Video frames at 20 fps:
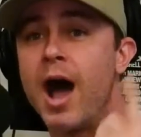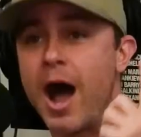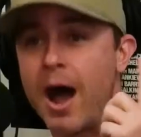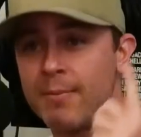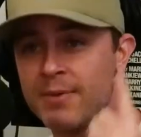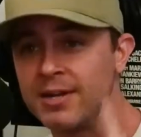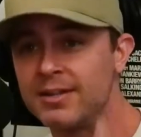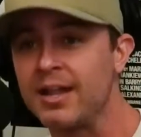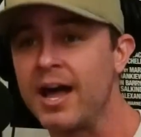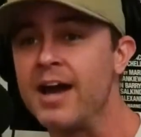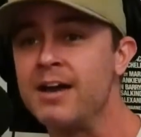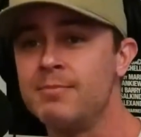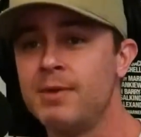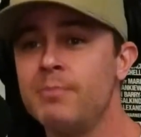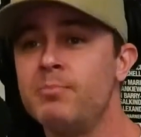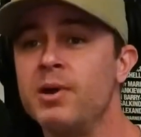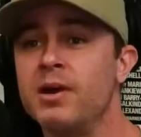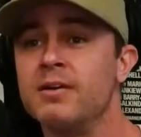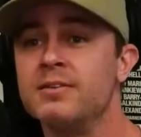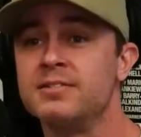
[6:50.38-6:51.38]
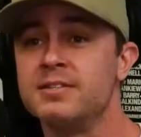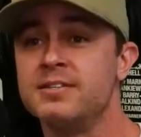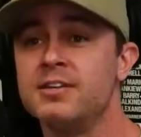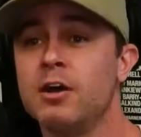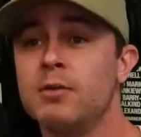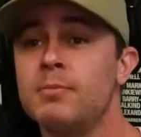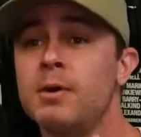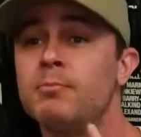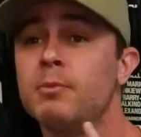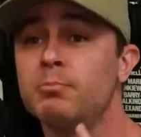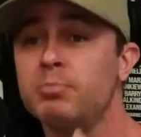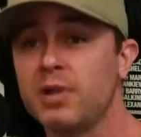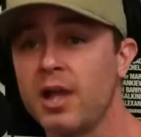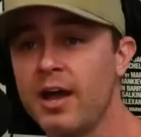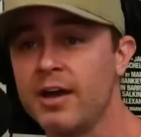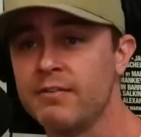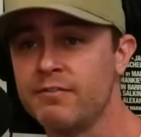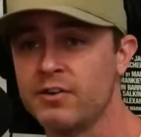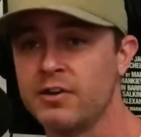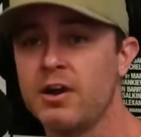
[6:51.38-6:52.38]
I'm going to lie to my parents and tell them I'm
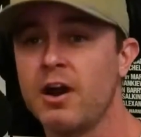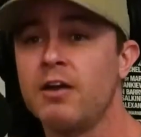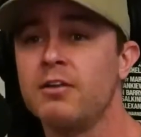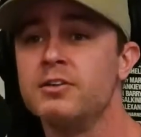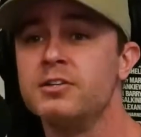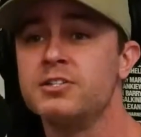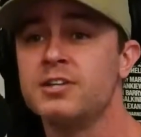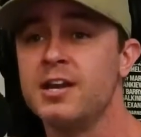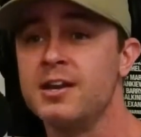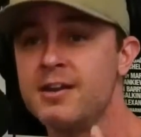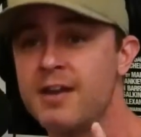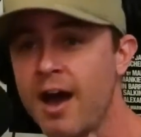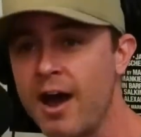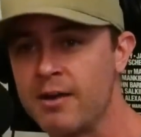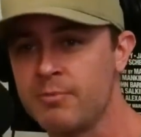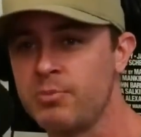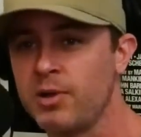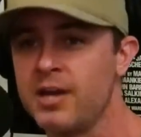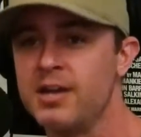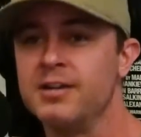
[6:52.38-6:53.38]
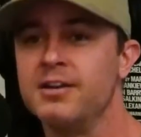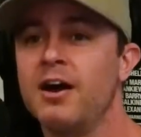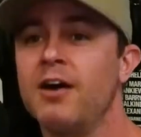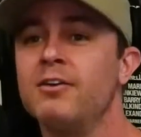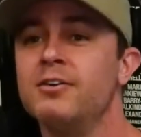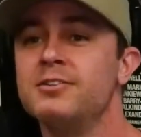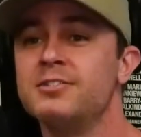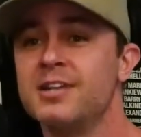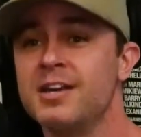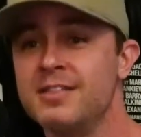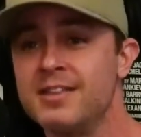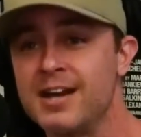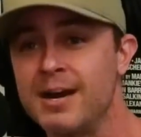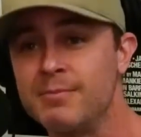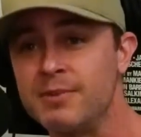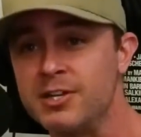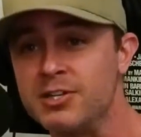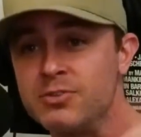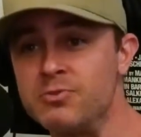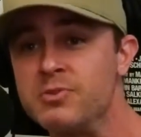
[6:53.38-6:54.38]
applying for college and not apply to college. And then I'm
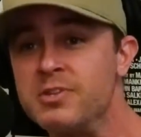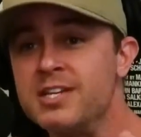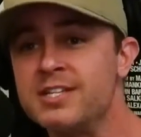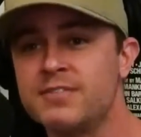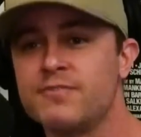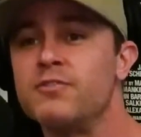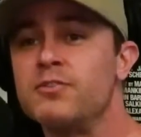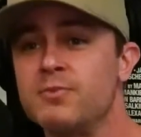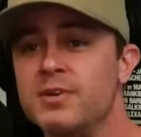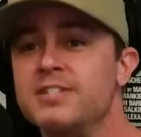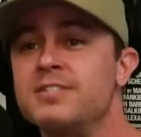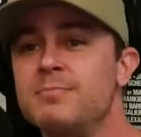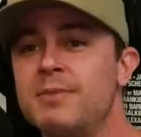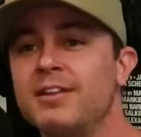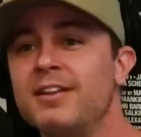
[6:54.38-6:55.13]
going to do this for the rest